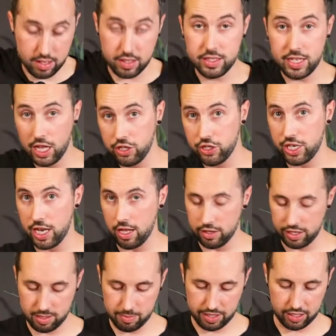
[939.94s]

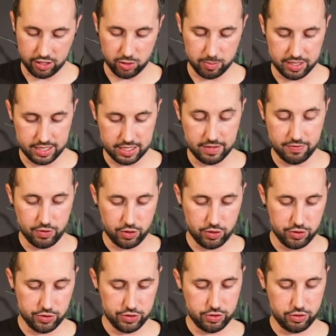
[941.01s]
Salaginella can be a little bit
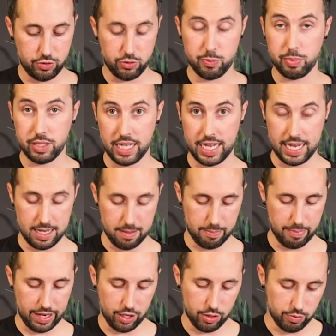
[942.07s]
difficult to plant
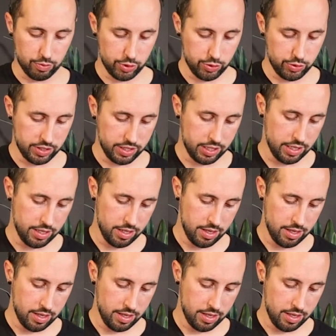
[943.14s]
bare root.